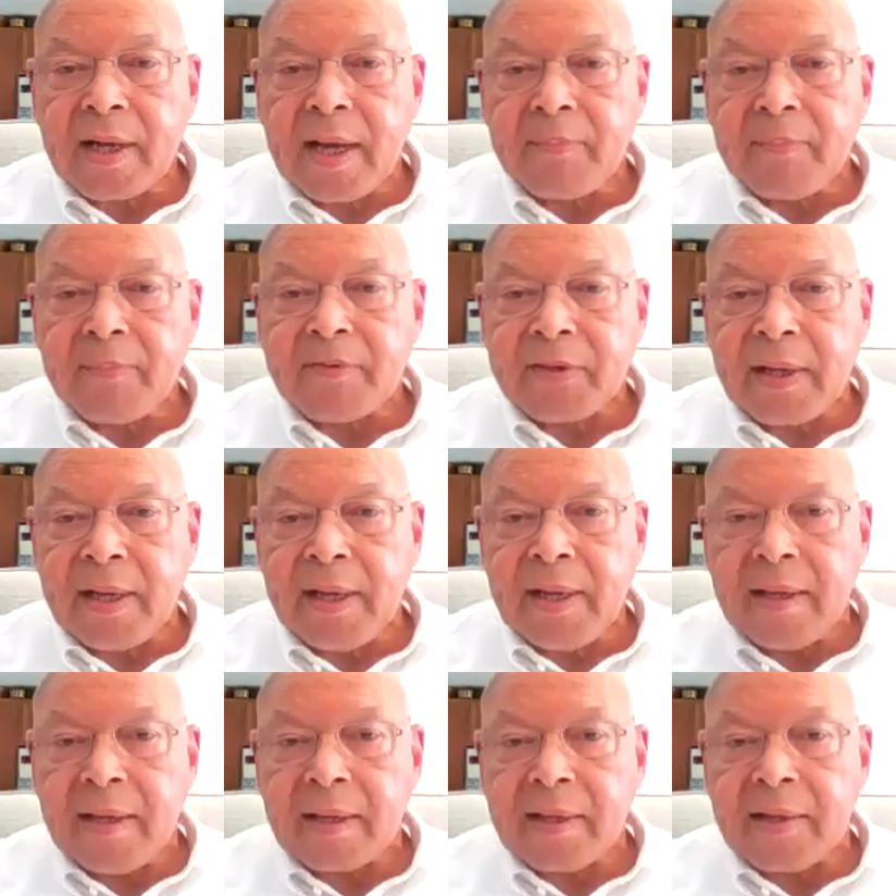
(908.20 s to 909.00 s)
I'm
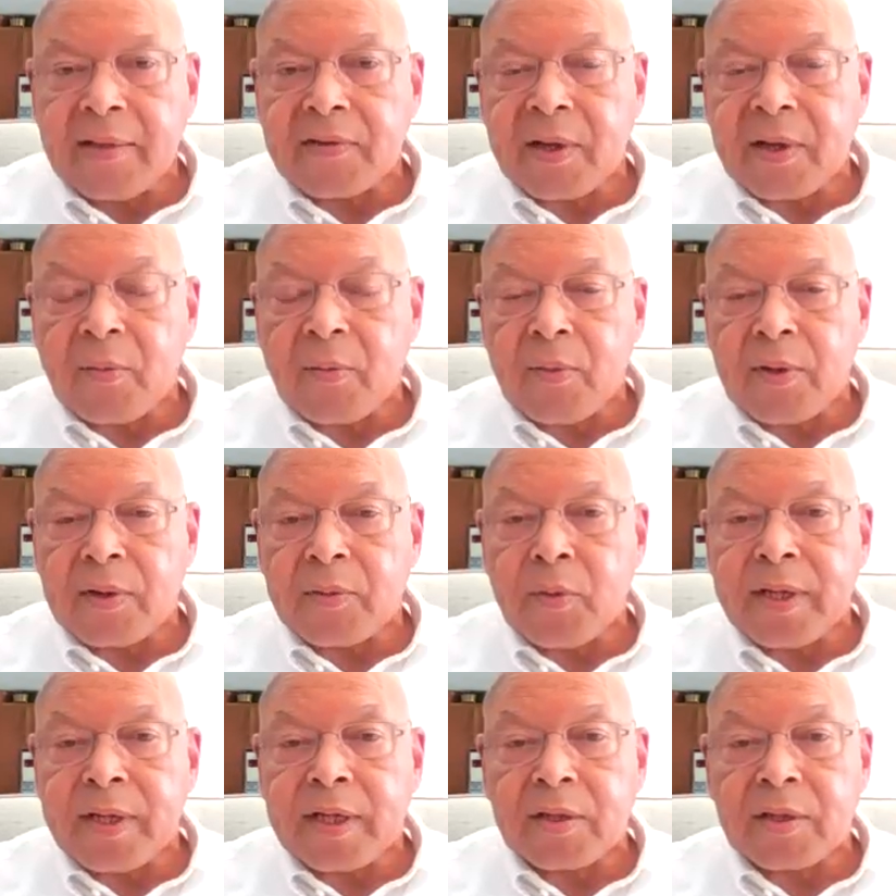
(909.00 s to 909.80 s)
saying is that
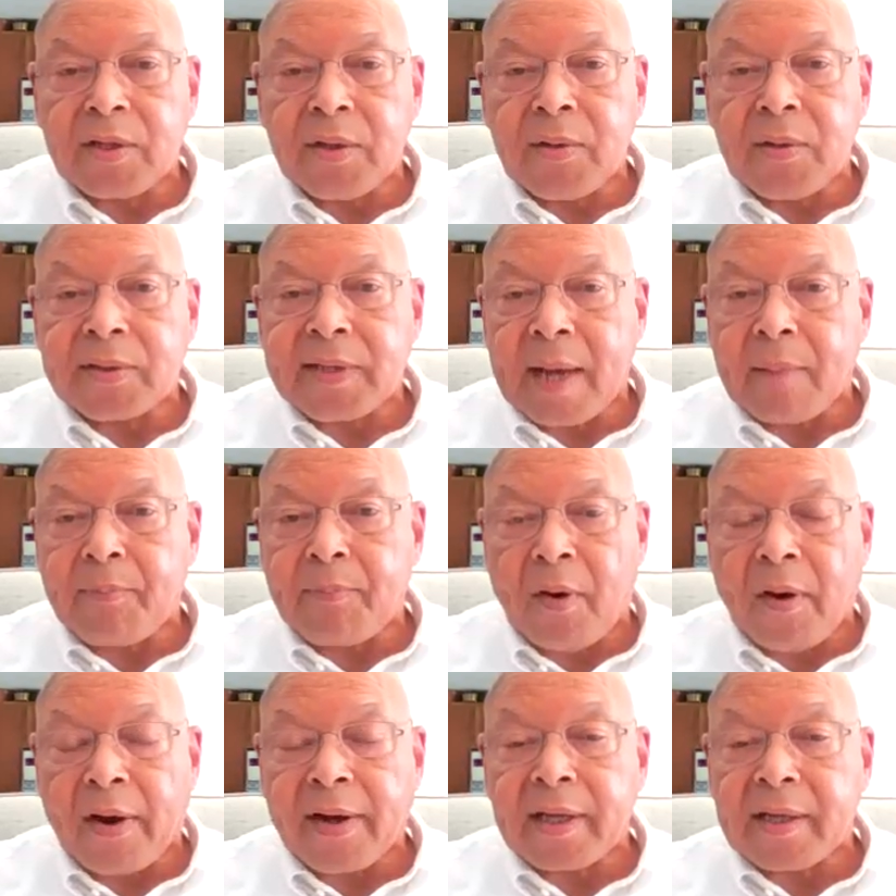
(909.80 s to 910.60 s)
what we could do is have
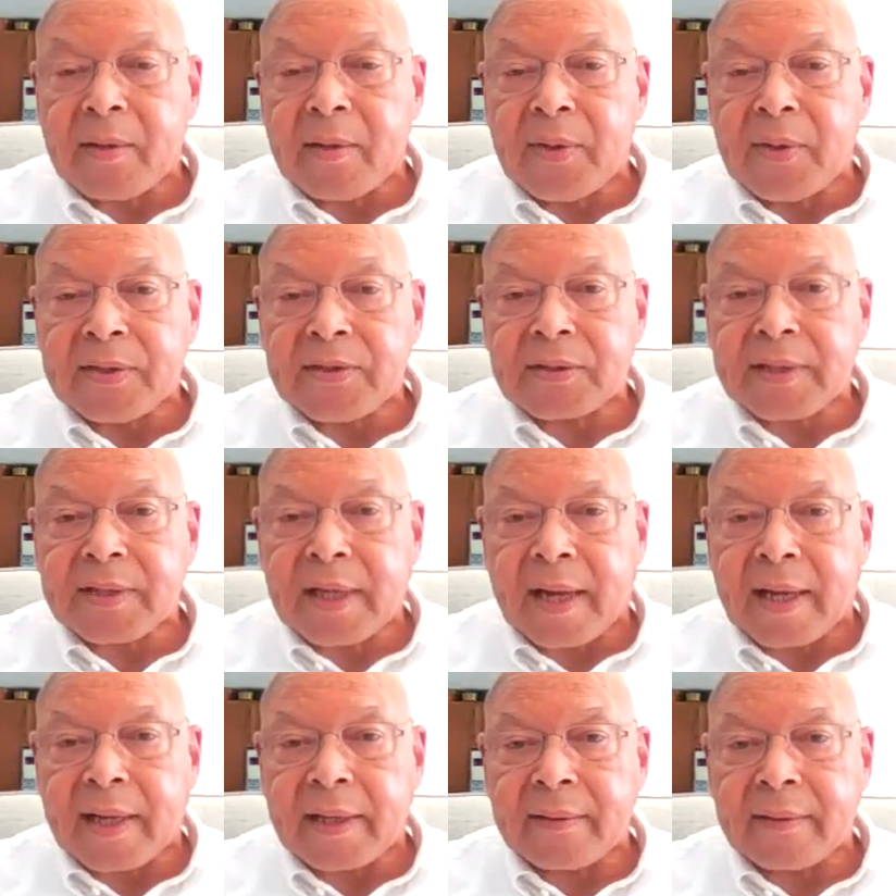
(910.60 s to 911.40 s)
parking on one
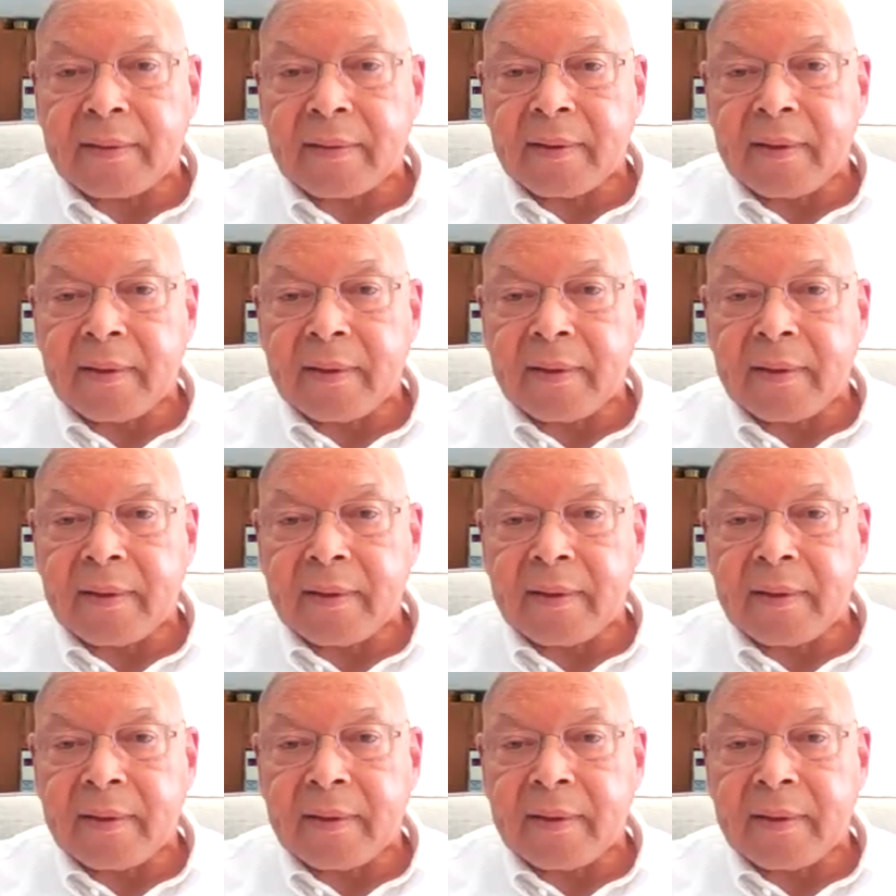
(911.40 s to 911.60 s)
side.